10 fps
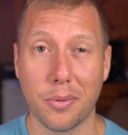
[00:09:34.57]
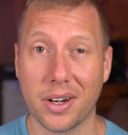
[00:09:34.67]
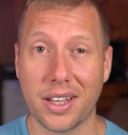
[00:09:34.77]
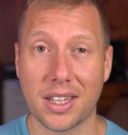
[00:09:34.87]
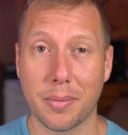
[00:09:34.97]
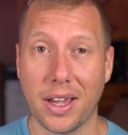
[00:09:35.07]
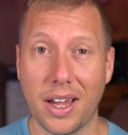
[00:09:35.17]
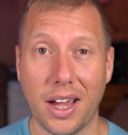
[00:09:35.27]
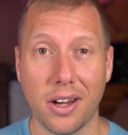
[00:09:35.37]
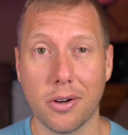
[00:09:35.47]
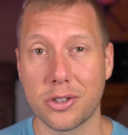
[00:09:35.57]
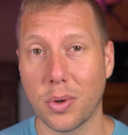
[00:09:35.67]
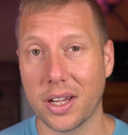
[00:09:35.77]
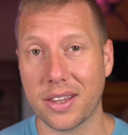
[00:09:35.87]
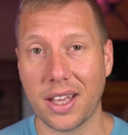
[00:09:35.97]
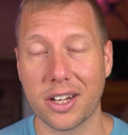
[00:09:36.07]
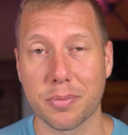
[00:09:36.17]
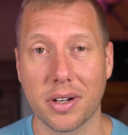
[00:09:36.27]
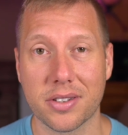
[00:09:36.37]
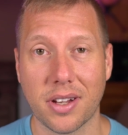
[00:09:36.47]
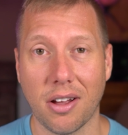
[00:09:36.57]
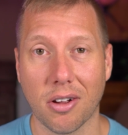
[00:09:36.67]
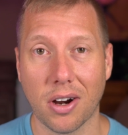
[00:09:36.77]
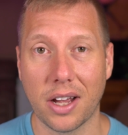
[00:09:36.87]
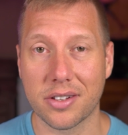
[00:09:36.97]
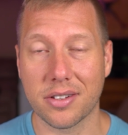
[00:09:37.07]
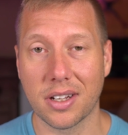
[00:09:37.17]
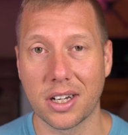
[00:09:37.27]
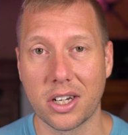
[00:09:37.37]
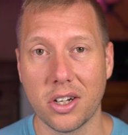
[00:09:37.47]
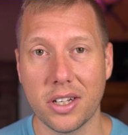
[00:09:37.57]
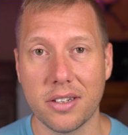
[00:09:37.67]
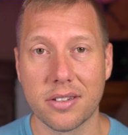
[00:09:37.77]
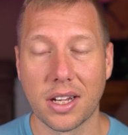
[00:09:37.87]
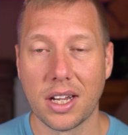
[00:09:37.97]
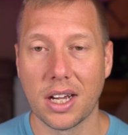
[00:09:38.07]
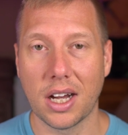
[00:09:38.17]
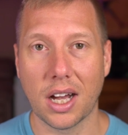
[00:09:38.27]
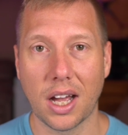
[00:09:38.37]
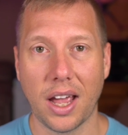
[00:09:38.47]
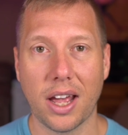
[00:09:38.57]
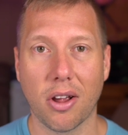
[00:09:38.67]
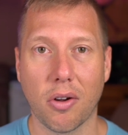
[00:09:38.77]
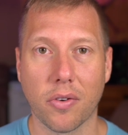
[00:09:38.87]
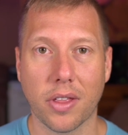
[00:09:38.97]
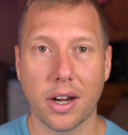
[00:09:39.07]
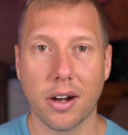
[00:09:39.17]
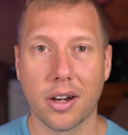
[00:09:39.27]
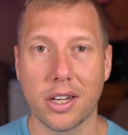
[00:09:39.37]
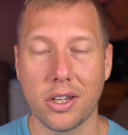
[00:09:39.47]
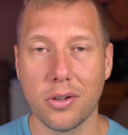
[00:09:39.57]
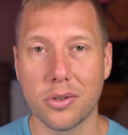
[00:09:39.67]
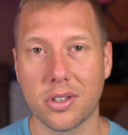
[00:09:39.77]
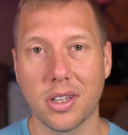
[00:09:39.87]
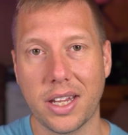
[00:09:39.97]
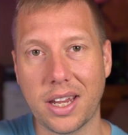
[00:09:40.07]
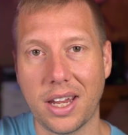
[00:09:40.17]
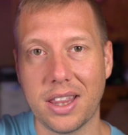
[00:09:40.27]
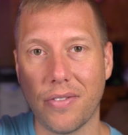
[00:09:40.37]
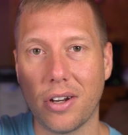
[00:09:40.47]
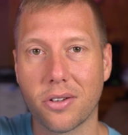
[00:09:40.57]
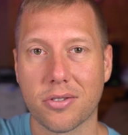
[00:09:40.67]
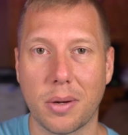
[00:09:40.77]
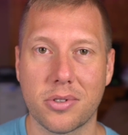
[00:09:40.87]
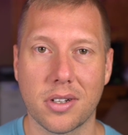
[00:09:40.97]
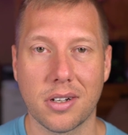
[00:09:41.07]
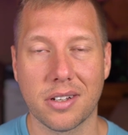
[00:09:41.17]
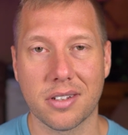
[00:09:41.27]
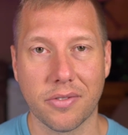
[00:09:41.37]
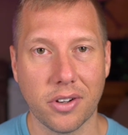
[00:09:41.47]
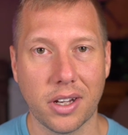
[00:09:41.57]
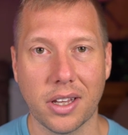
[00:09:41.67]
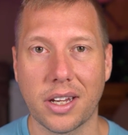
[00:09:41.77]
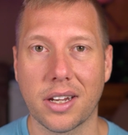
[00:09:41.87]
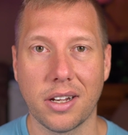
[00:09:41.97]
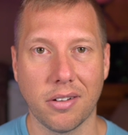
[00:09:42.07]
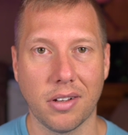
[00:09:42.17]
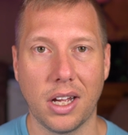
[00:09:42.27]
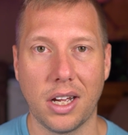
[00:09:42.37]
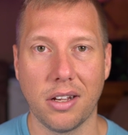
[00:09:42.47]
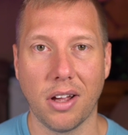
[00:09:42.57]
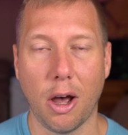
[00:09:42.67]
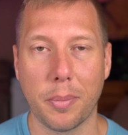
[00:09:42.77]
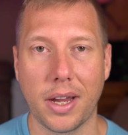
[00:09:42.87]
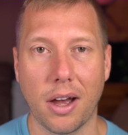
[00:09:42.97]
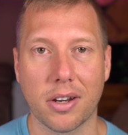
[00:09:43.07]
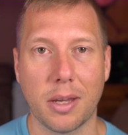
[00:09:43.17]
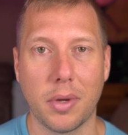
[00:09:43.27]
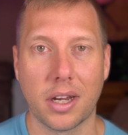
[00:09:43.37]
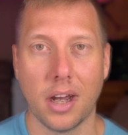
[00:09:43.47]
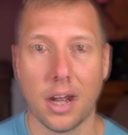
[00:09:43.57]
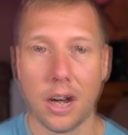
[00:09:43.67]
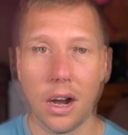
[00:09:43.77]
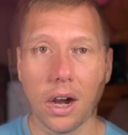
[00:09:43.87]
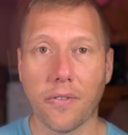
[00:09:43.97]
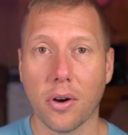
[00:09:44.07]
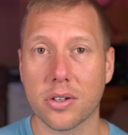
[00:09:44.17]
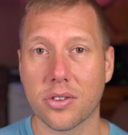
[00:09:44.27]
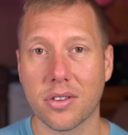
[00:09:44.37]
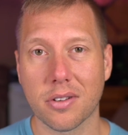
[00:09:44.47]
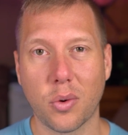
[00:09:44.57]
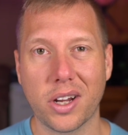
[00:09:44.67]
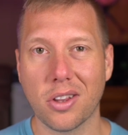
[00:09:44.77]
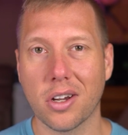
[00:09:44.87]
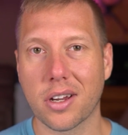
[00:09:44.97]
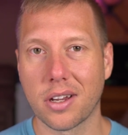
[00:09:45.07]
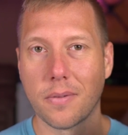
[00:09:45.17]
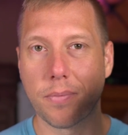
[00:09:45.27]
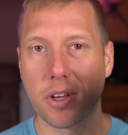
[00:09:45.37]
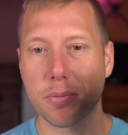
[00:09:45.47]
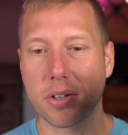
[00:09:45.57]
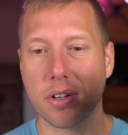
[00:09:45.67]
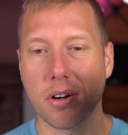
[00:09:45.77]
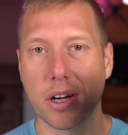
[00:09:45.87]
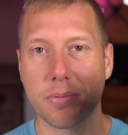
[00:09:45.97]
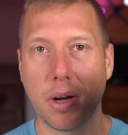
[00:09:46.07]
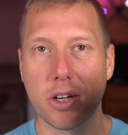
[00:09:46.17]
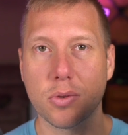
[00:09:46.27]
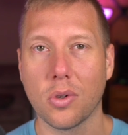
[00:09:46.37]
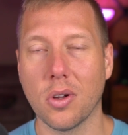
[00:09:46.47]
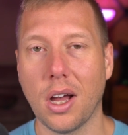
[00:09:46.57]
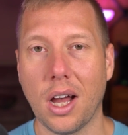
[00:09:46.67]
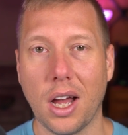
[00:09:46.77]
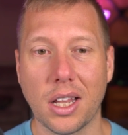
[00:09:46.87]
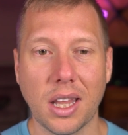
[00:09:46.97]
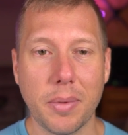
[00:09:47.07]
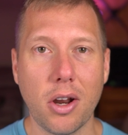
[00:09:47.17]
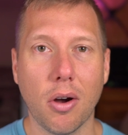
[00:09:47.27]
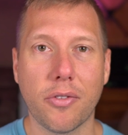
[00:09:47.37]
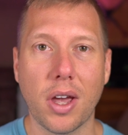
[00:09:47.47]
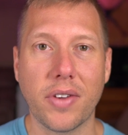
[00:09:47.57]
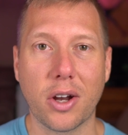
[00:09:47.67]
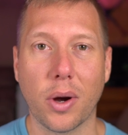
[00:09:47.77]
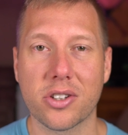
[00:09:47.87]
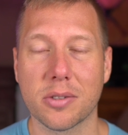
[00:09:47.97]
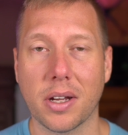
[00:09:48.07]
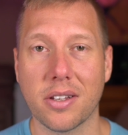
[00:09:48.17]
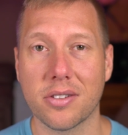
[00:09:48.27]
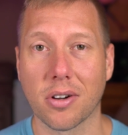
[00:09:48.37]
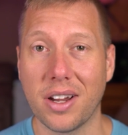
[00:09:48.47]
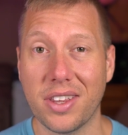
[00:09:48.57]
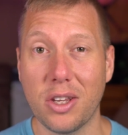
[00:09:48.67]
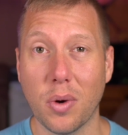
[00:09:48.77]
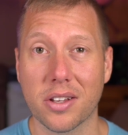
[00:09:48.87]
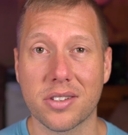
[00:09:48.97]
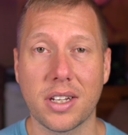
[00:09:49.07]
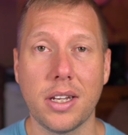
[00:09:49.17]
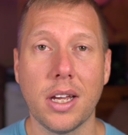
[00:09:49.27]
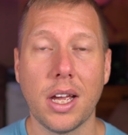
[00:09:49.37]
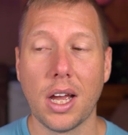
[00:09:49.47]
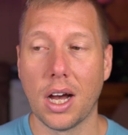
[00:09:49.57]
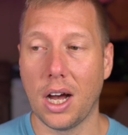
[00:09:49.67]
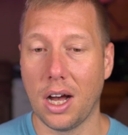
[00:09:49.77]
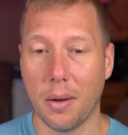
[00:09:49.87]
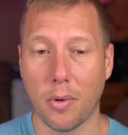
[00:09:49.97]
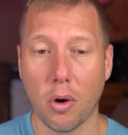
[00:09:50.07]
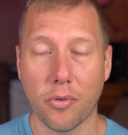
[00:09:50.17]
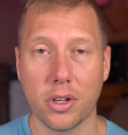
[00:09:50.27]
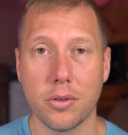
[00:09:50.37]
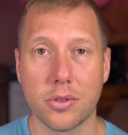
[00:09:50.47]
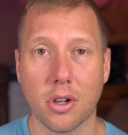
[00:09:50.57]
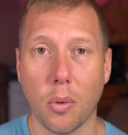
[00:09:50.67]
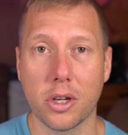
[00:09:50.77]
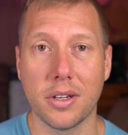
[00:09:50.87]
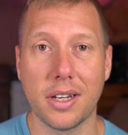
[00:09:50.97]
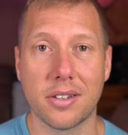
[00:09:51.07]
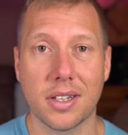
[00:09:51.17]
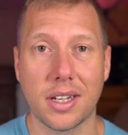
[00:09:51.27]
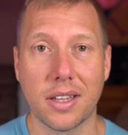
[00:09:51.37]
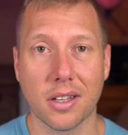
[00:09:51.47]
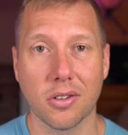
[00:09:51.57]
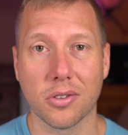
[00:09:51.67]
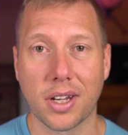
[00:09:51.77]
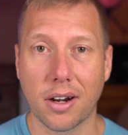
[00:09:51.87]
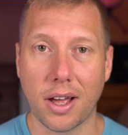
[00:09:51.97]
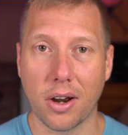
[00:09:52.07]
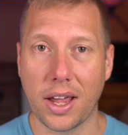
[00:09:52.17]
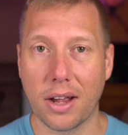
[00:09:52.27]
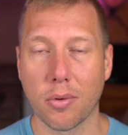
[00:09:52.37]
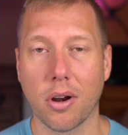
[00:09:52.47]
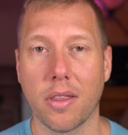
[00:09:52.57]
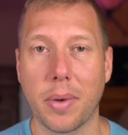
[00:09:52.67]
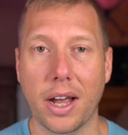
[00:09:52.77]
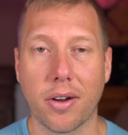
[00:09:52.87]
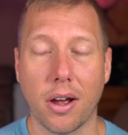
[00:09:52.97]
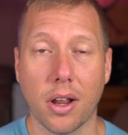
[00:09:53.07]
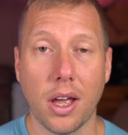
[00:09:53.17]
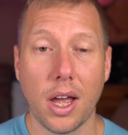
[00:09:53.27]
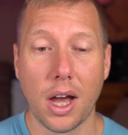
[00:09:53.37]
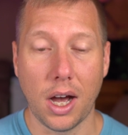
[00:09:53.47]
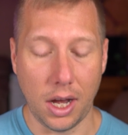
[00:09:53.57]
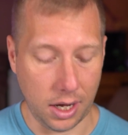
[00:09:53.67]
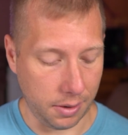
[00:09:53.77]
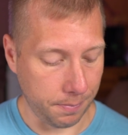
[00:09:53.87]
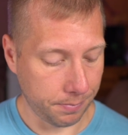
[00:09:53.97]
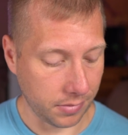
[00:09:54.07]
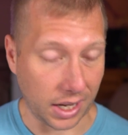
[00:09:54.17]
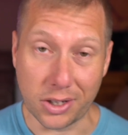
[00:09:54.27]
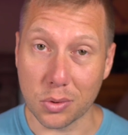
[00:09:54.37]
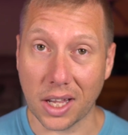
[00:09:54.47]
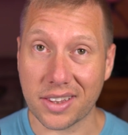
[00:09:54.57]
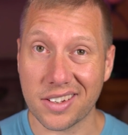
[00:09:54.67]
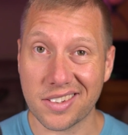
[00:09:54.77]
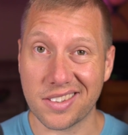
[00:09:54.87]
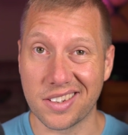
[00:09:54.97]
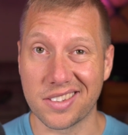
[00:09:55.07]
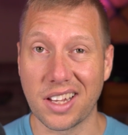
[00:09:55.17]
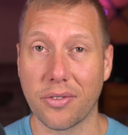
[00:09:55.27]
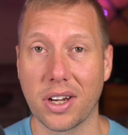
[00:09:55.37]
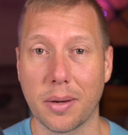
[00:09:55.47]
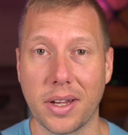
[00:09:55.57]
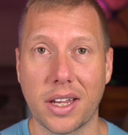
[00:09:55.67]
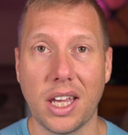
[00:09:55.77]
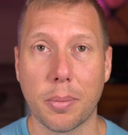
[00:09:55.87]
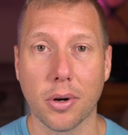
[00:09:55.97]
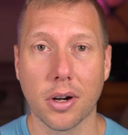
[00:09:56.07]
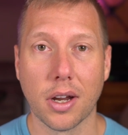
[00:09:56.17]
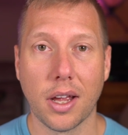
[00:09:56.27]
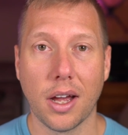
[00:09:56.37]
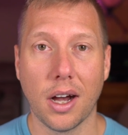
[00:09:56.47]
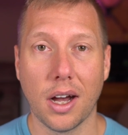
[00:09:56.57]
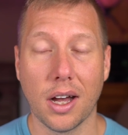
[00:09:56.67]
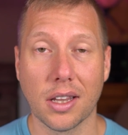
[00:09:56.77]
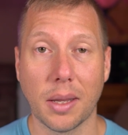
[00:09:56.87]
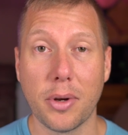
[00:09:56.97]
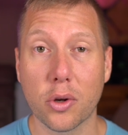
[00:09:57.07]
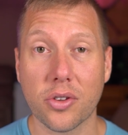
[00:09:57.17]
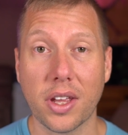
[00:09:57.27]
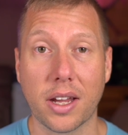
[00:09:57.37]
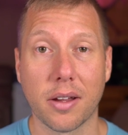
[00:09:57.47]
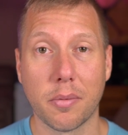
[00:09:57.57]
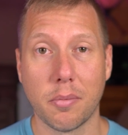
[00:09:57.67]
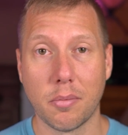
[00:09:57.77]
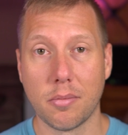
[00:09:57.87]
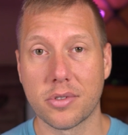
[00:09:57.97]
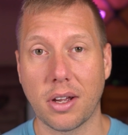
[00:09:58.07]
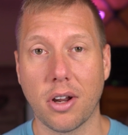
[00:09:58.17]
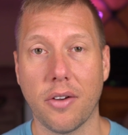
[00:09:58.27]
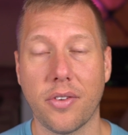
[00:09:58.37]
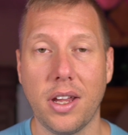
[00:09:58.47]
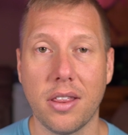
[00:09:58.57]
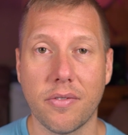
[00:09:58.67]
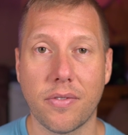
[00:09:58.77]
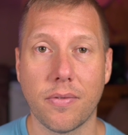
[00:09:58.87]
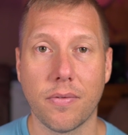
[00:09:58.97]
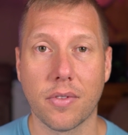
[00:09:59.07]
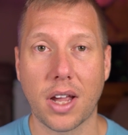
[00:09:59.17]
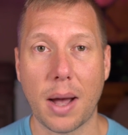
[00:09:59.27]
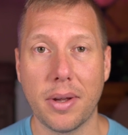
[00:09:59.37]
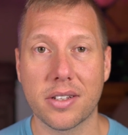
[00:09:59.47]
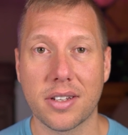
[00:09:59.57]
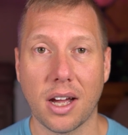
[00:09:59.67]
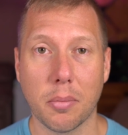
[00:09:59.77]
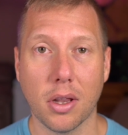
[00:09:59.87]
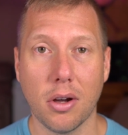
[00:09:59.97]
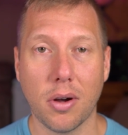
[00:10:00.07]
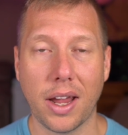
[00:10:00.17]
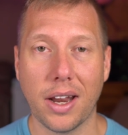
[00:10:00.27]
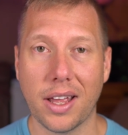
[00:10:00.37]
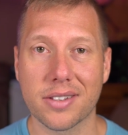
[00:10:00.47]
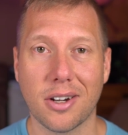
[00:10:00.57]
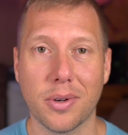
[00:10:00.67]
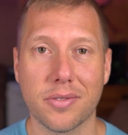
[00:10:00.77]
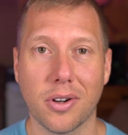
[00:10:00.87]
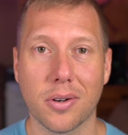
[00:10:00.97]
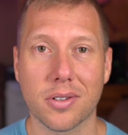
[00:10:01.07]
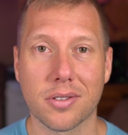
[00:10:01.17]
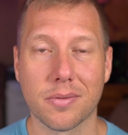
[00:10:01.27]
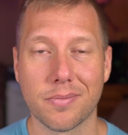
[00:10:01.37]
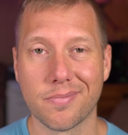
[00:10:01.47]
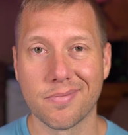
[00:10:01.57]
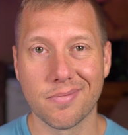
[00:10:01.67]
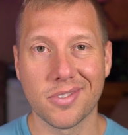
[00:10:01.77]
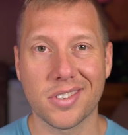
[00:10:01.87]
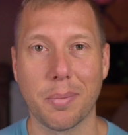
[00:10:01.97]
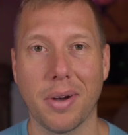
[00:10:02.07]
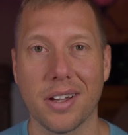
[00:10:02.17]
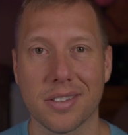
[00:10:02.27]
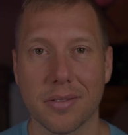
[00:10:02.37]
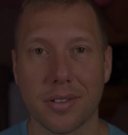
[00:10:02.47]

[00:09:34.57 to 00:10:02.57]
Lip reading: You want to get them AIOs, you want to get that ExpressLRS goodies, head on over there, use the link in the video description. It's an affiliate link. It'll help me out, give me a cut. All right, folks, quick look, ExpressLRS module. Let me know if you have any questions about this or anything you want to see. Hopefully you saw what you need to see in the little teardown I had run in the background. I do like this. This is definitely going to be a keeper. Let me know what you think. Sound off in the comments down below, and as always, folks, stay positive.